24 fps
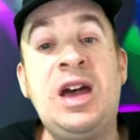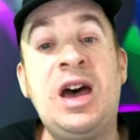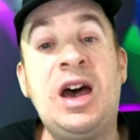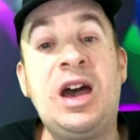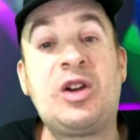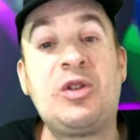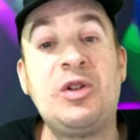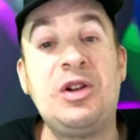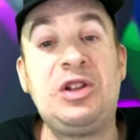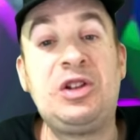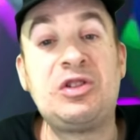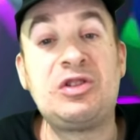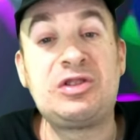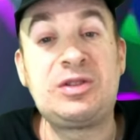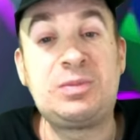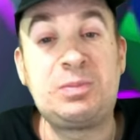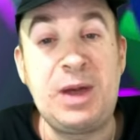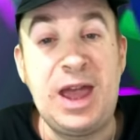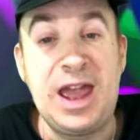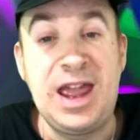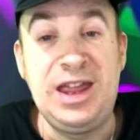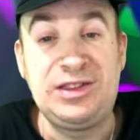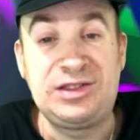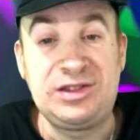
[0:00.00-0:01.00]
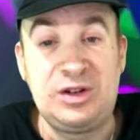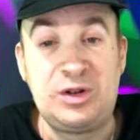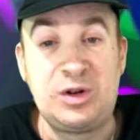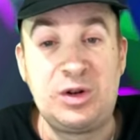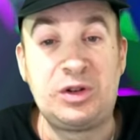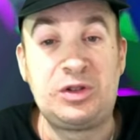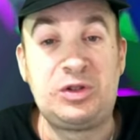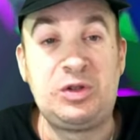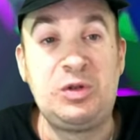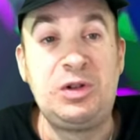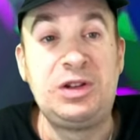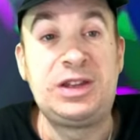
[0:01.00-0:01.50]
a creature's space in
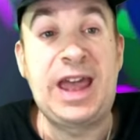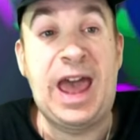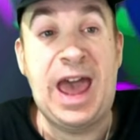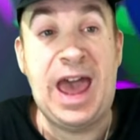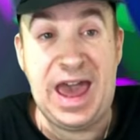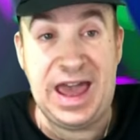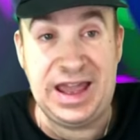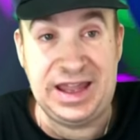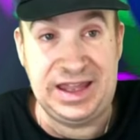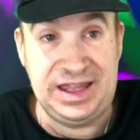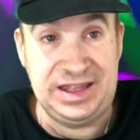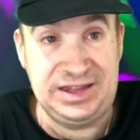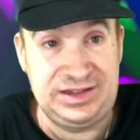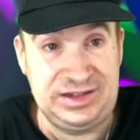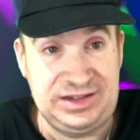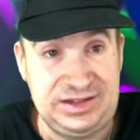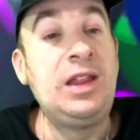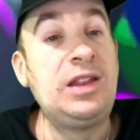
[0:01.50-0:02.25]
order to attack it.